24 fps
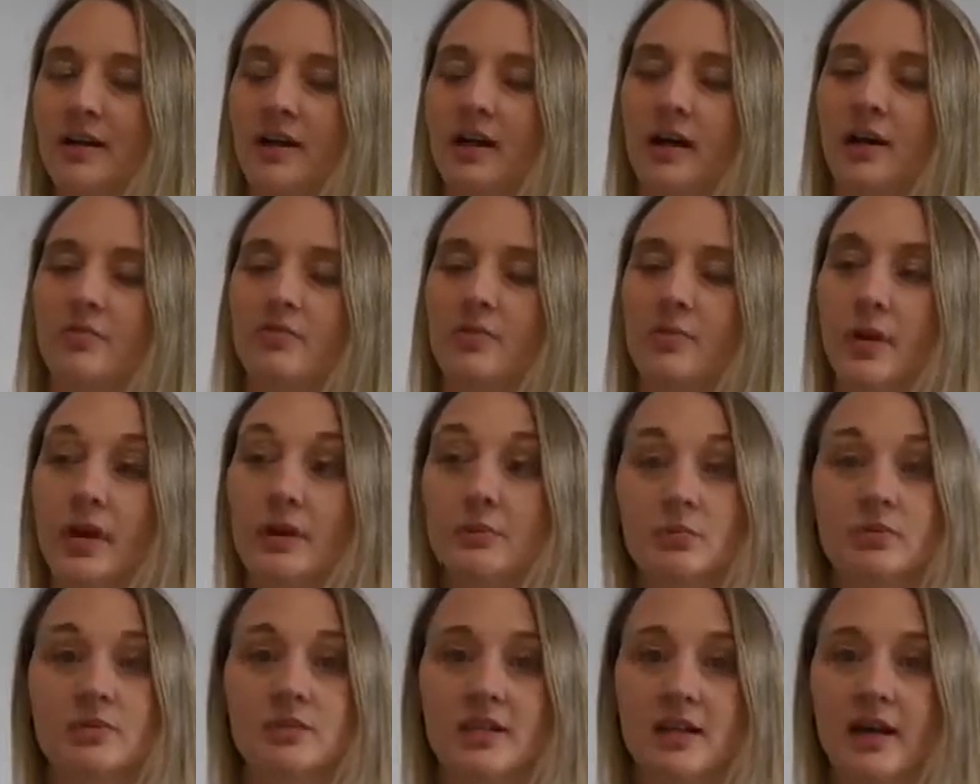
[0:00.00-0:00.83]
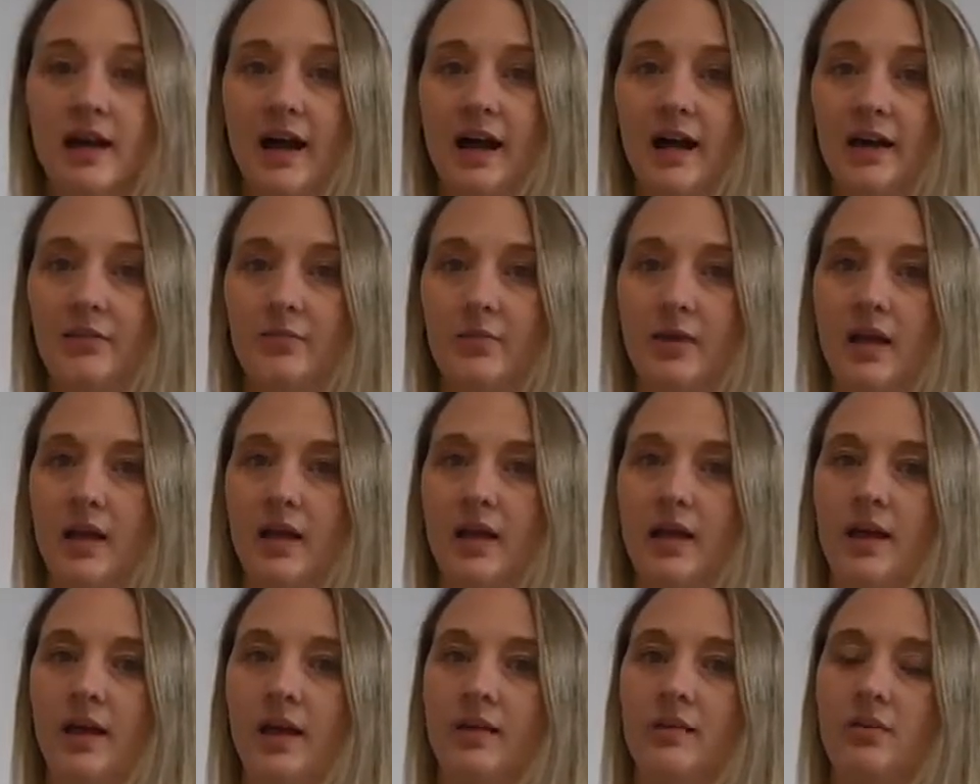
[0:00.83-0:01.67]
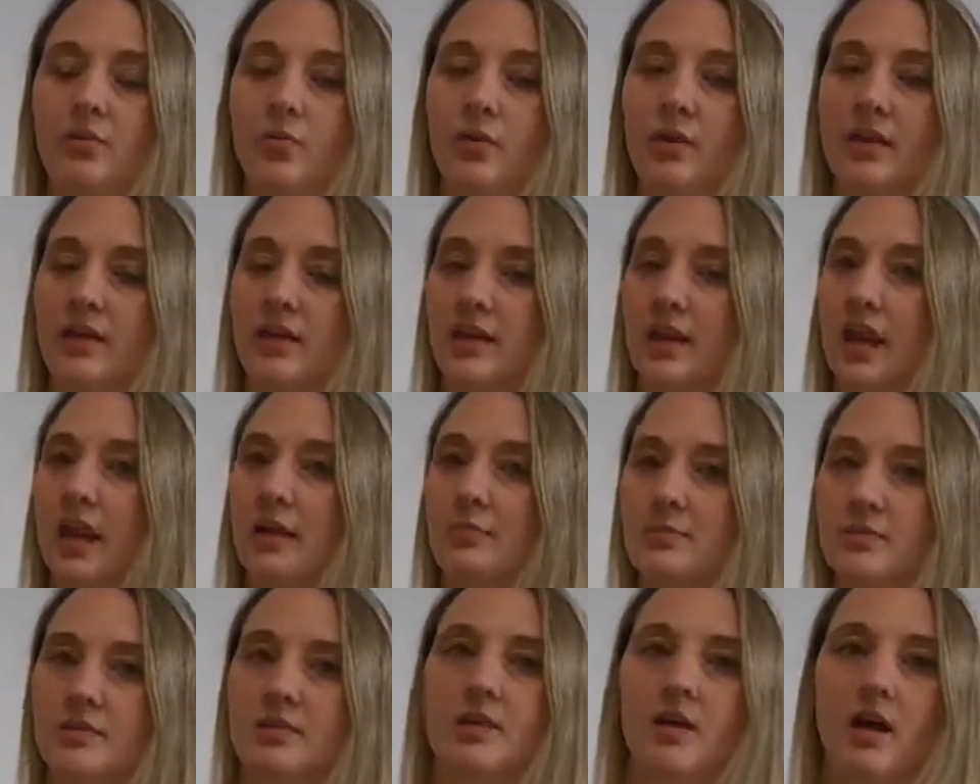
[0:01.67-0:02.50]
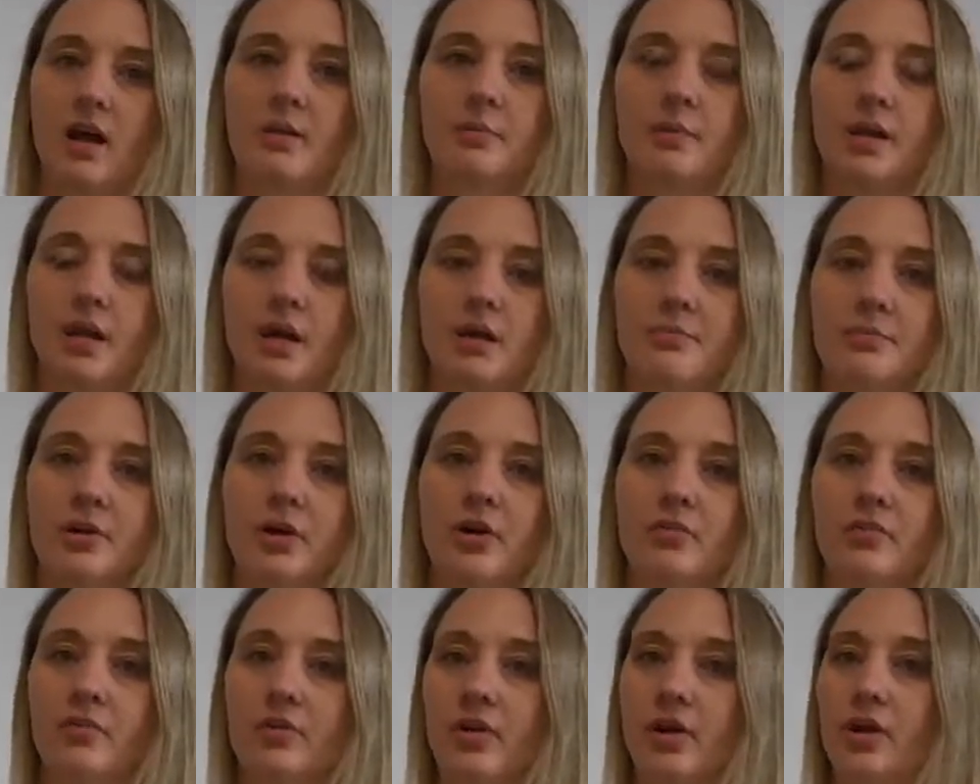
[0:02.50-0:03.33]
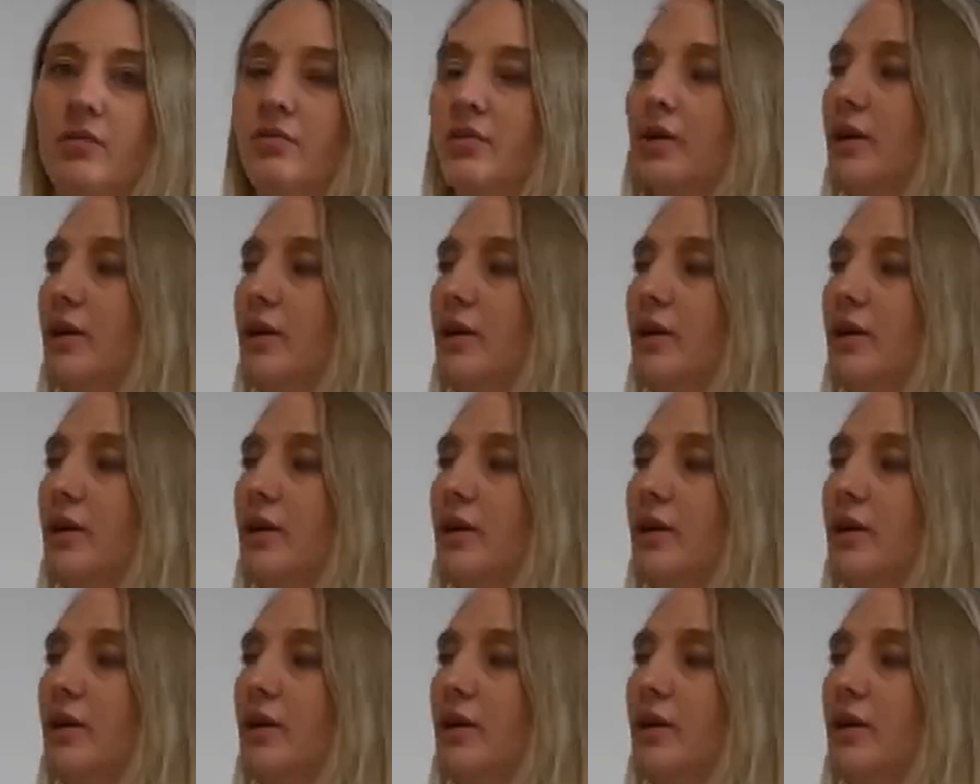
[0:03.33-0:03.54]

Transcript: of the papers that I read, the one that kept coming up over and over